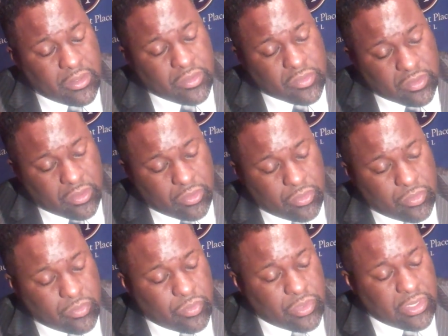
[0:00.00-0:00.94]
So
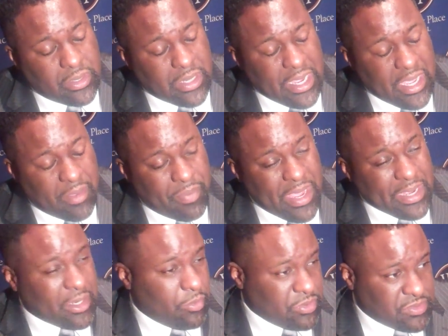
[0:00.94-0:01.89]
when I got back,
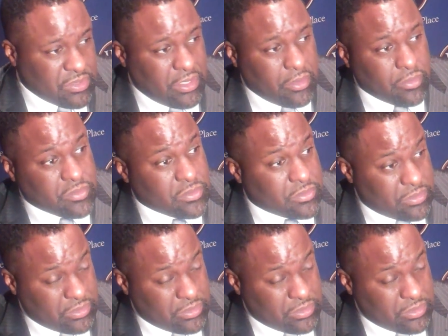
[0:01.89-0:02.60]
they were seniors.